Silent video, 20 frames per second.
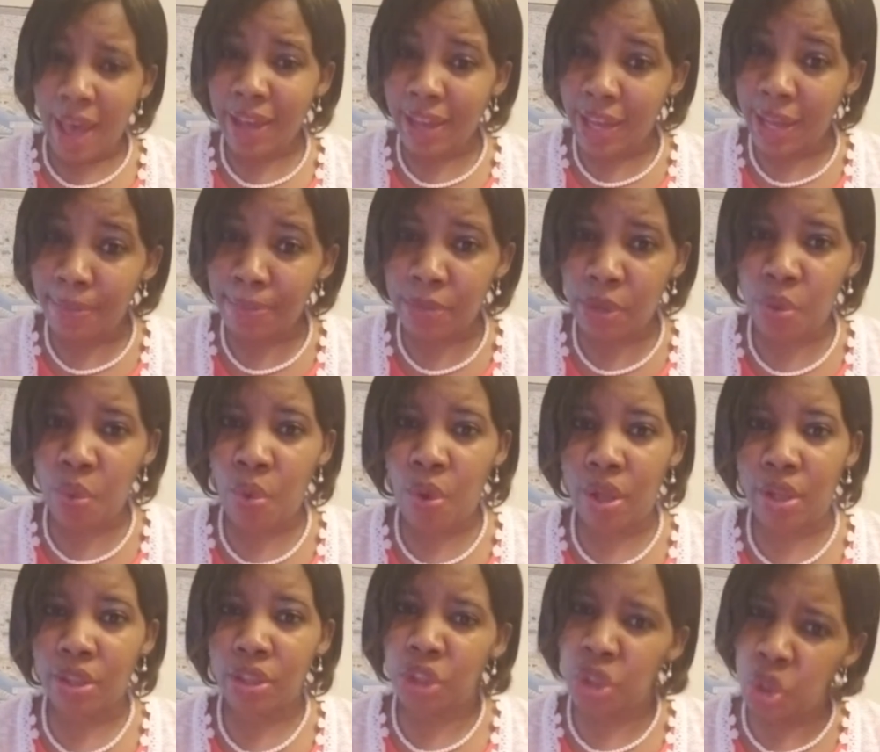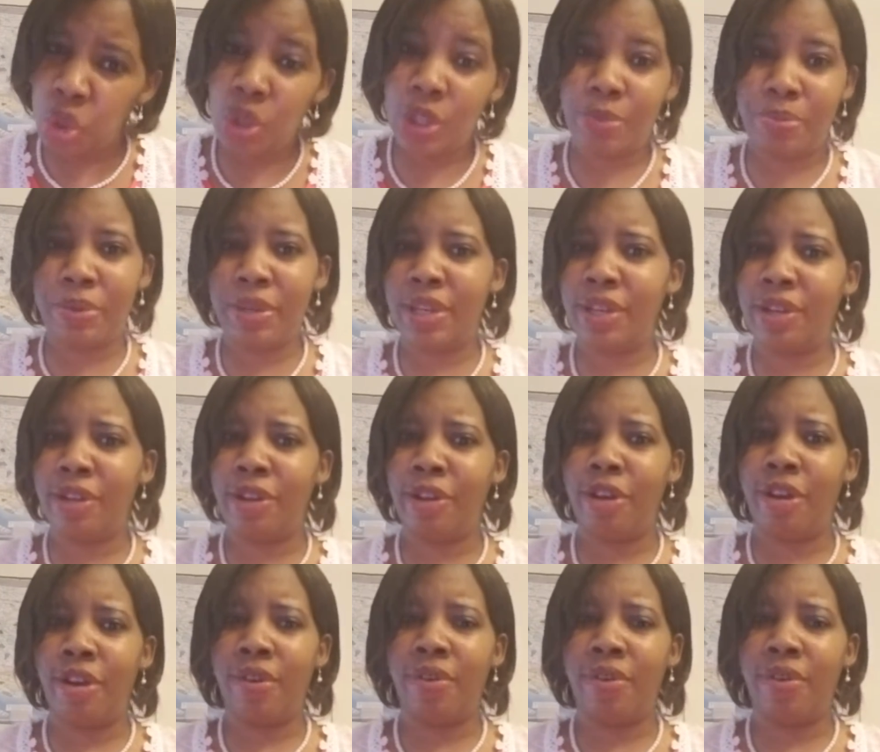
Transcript: am the one you speak of.